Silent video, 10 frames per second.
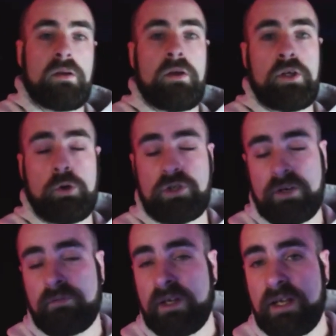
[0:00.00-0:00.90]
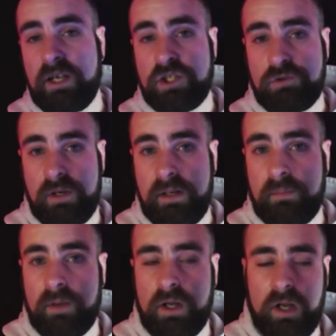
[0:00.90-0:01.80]
You'll generally
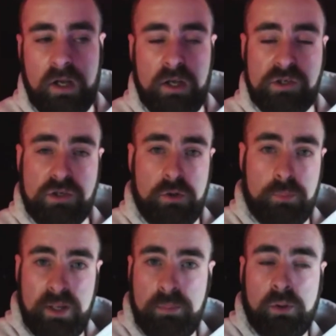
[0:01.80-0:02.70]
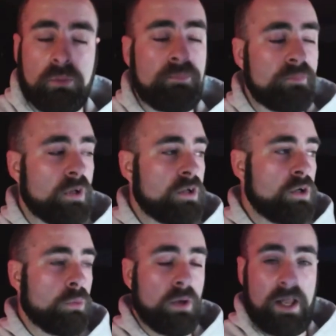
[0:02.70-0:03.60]
stream to people,
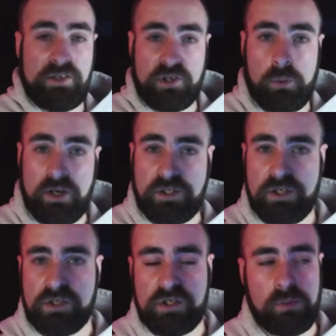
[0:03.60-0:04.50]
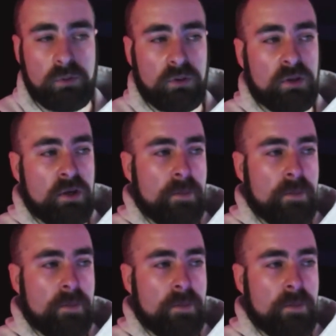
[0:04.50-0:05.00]
you will answer questions, you will